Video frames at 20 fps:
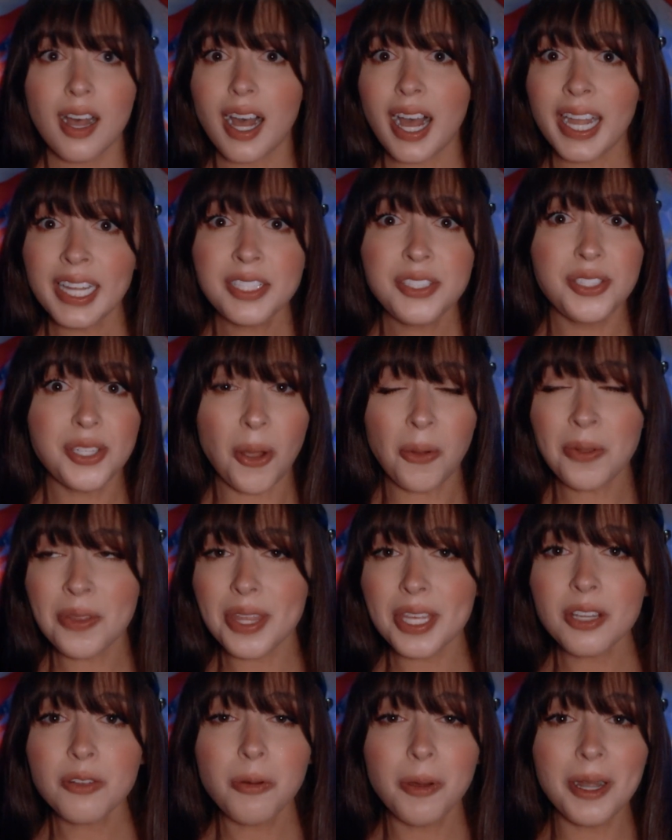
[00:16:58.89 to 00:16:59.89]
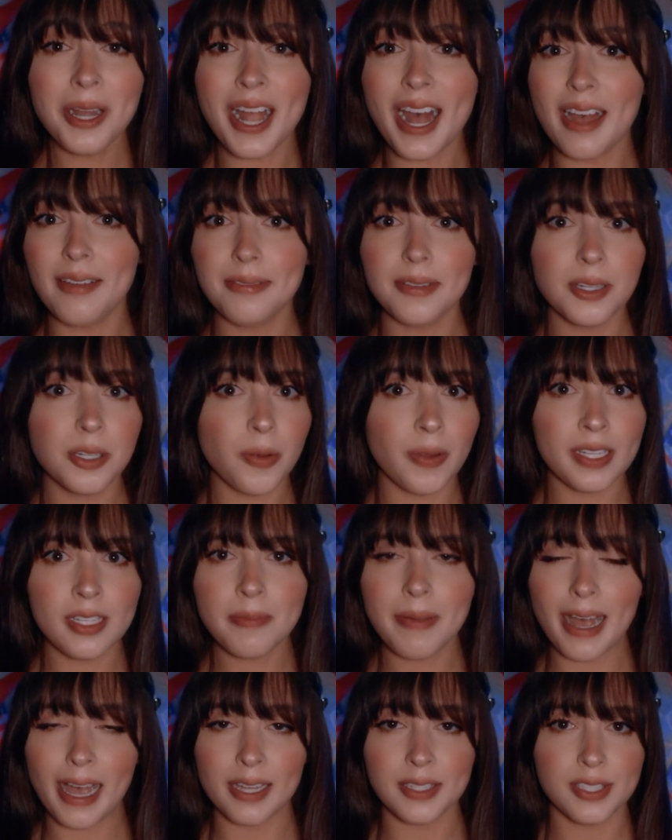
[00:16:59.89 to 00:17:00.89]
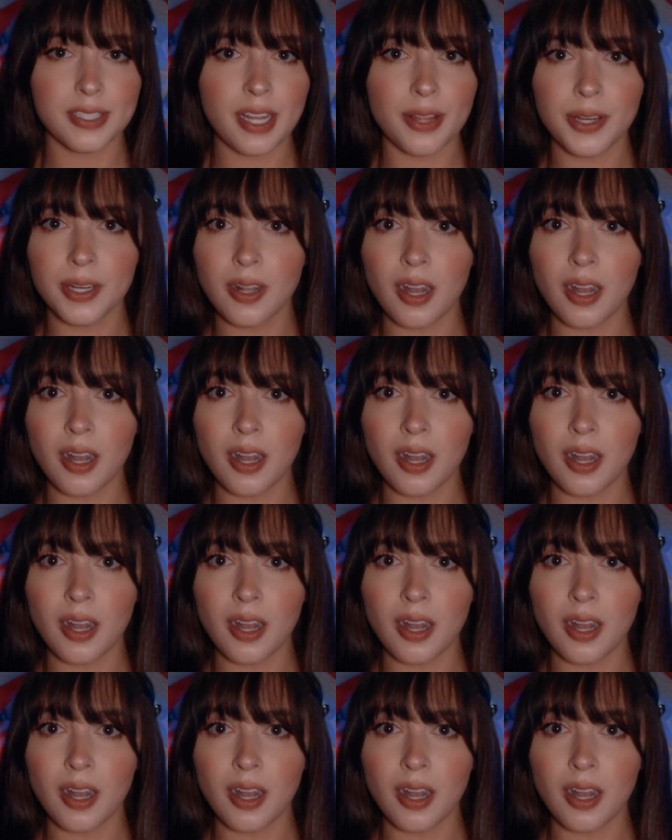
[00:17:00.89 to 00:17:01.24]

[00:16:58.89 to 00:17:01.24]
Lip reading: I don't think we're ever going to pass another